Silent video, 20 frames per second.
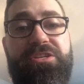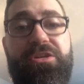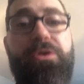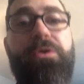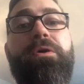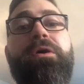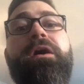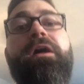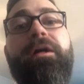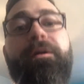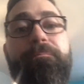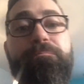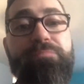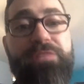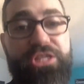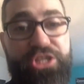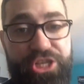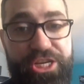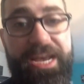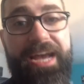So
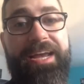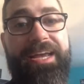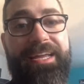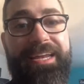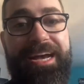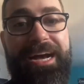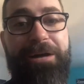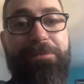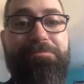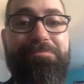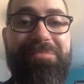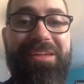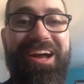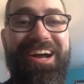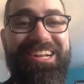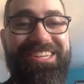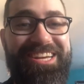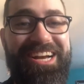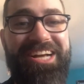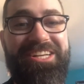Check it out.
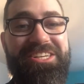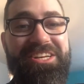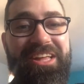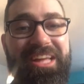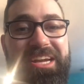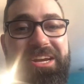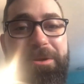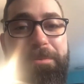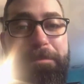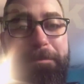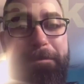I'll talk to you later.